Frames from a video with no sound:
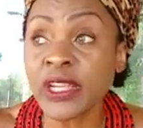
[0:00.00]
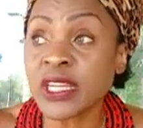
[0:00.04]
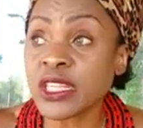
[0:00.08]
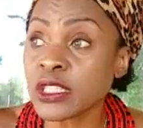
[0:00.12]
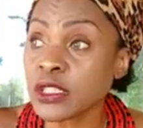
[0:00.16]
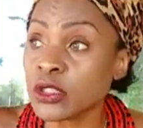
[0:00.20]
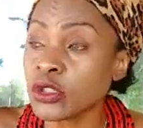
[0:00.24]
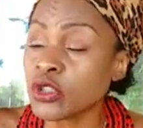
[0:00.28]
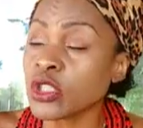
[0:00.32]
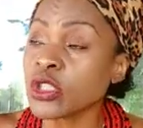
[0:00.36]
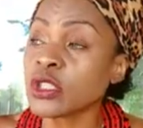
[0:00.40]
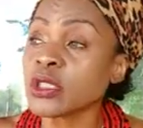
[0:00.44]
and
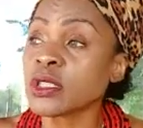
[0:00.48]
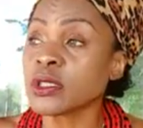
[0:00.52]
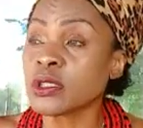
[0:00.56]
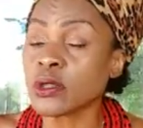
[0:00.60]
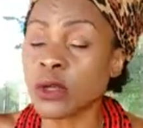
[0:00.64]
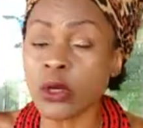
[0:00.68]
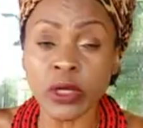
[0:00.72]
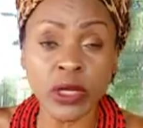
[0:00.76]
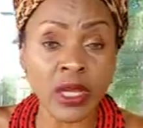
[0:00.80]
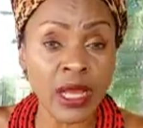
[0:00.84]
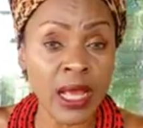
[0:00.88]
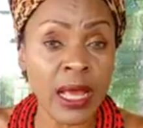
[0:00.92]
it's
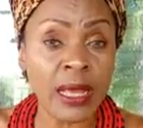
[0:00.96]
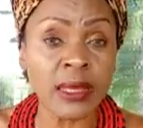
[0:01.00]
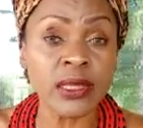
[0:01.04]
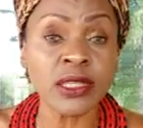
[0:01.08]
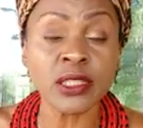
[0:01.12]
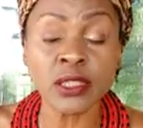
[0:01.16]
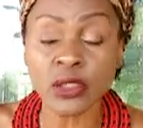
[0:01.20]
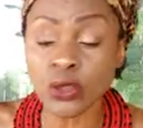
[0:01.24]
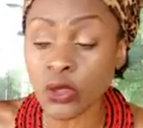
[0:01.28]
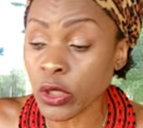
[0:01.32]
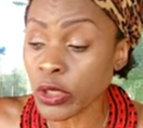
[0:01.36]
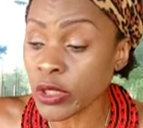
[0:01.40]

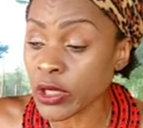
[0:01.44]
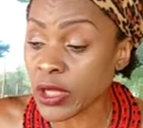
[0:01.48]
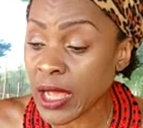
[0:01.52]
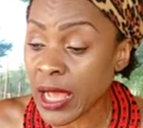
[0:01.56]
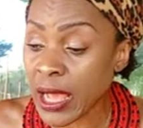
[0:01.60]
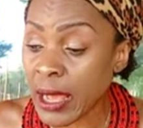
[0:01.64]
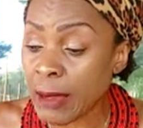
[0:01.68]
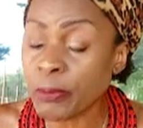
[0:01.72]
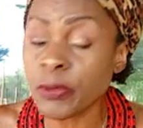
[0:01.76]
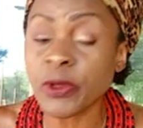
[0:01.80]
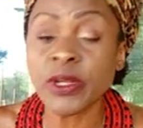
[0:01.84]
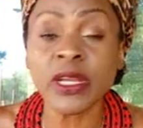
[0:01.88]
gonna
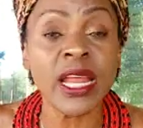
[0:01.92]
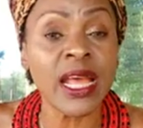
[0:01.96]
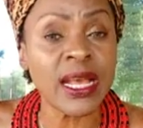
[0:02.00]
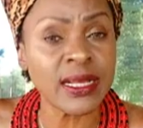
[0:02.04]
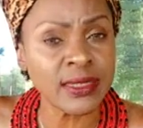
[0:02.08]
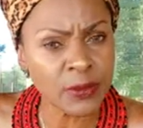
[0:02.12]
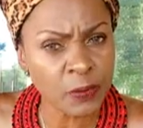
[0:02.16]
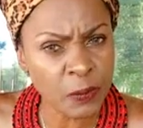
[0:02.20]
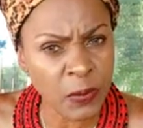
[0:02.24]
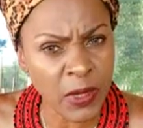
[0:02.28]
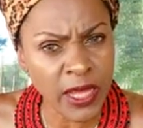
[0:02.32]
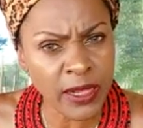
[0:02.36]
happen
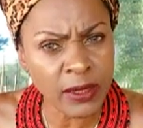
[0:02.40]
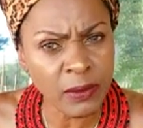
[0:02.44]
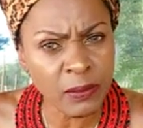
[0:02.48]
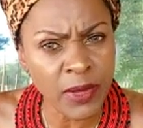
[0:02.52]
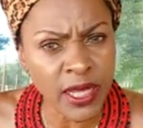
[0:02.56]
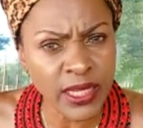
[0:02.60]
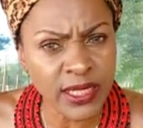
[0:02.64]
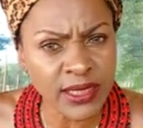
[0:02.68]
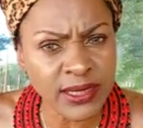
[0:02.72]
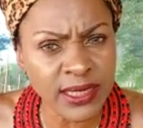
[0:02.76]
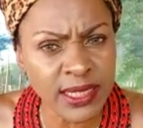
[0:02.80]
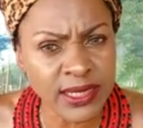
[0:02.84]
as planned
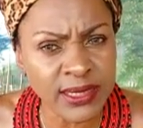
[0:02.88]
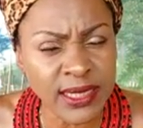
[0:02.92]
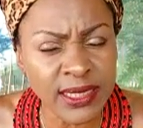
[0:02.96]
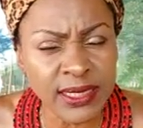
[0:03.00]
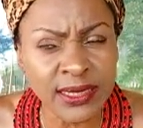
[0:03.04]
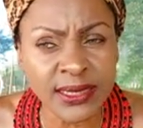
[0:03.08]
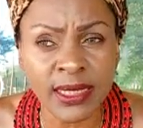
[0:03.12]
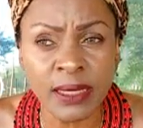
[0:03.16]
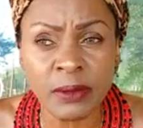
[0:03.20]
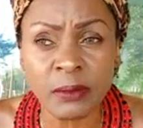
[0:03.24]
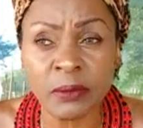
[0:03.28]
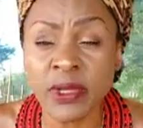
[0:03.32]
by
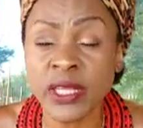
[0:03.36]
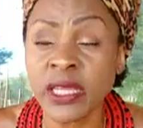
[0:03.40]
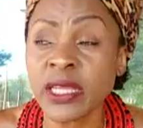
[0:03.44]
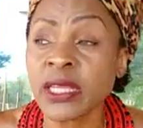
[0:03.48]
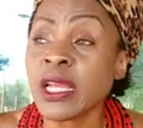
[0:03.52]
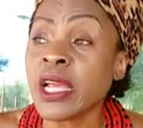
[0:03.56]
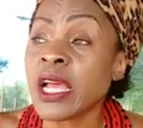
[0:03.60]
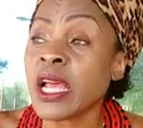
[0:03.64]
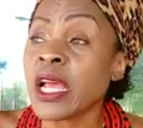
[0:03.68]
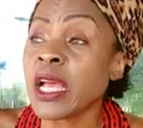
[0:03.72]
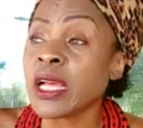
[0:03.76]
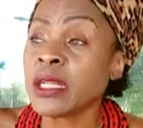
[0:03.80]
Satan
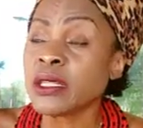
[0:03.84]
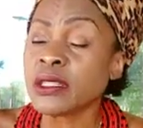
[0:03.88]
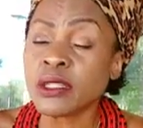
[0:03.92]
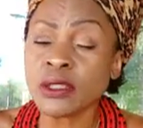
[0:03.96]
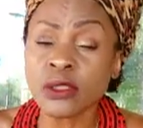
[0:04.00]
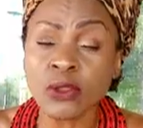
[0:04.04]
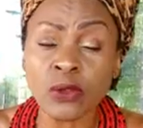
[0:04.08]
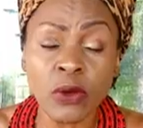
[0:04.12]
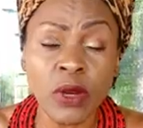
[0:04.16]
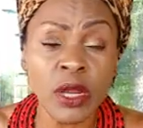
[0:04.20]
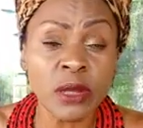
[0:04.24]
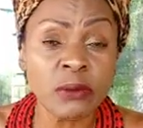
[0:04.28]
Zambe
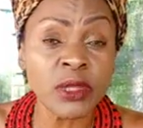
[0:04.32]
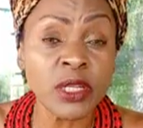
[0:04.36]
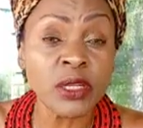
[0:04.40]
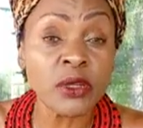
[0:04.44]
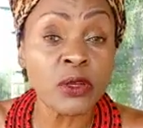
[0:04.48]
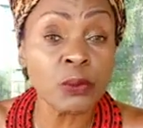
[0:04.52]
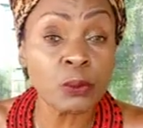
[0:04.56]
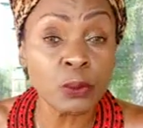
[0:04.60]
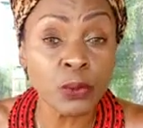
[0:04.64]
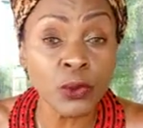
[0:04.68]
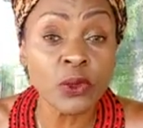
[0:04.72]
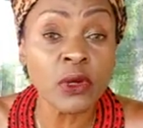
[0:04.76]
describing
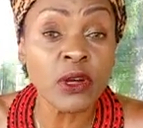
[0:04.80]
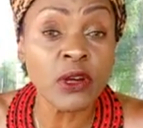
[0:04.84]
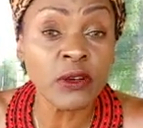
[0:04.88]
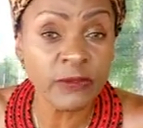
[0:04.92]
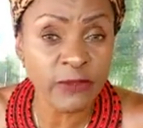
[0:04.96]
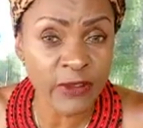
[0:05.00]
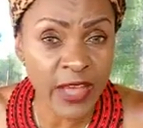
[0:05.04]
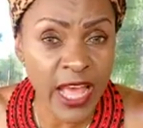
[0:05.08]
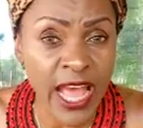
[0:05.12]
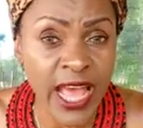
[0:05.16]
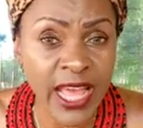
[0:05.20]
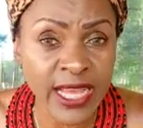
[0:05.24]
the book
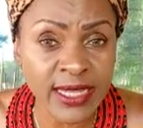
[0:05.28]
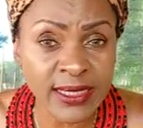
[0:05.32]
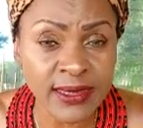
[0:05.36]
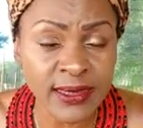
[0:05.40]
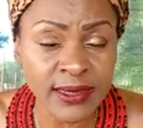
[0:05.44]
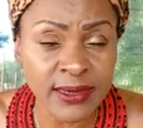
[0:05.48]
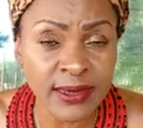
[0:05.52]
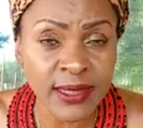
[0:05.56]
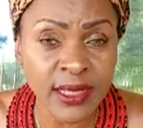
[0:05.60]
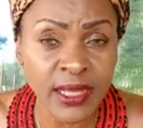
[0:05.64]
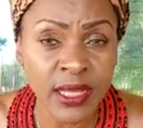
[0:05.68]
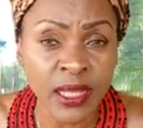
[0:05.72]
of
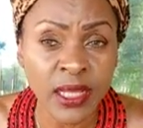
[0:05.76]
Acts.